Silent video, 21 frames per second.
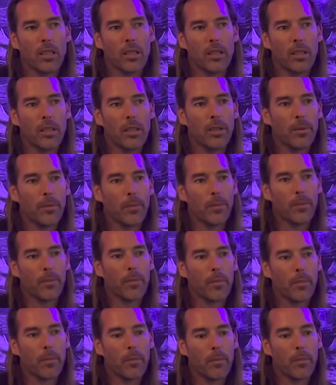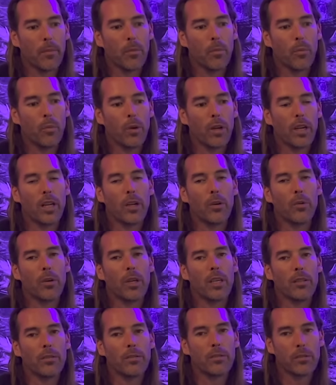Um, when I
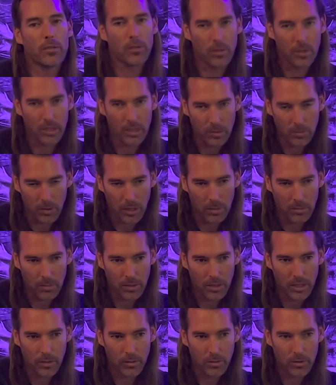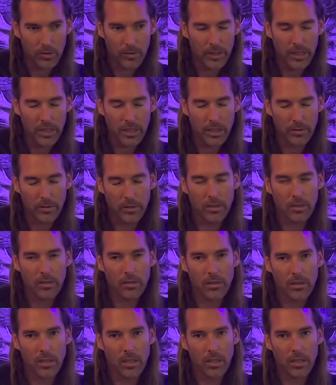arrived to this property, I was very different
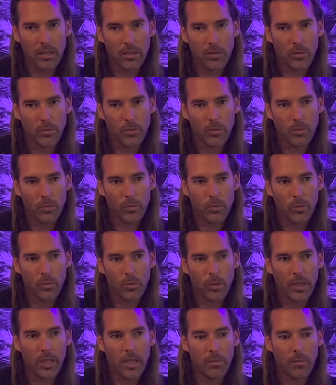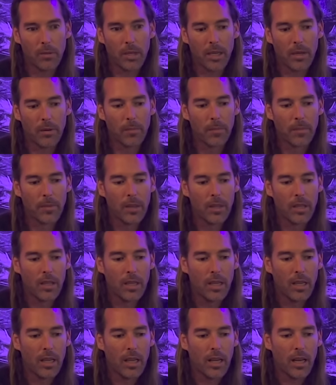than what I am now.
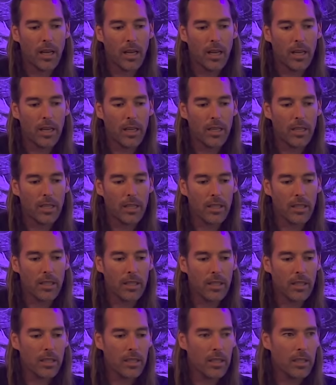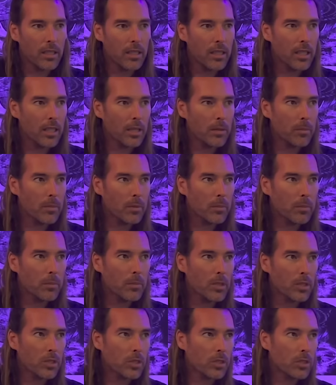I am a
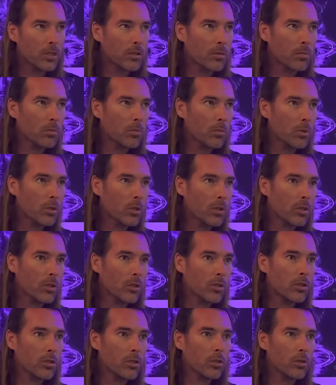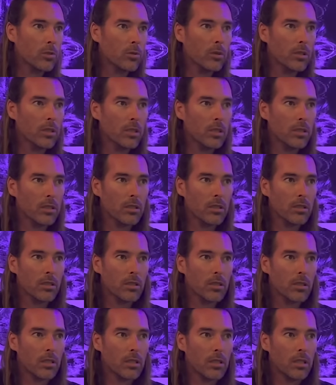much more tuned in,
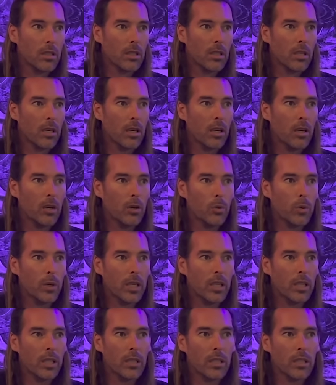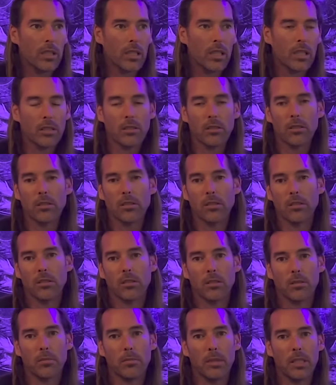aware,
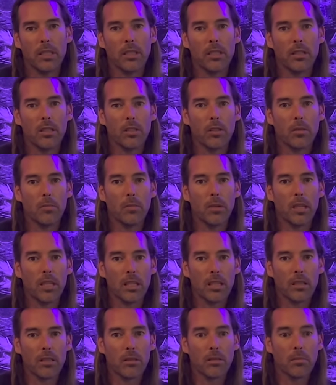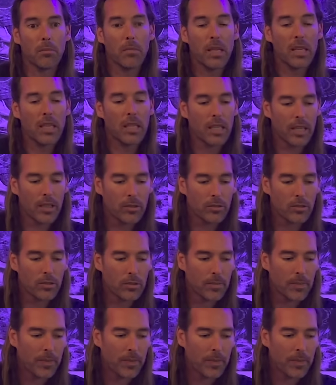conscious being on many, many accounts.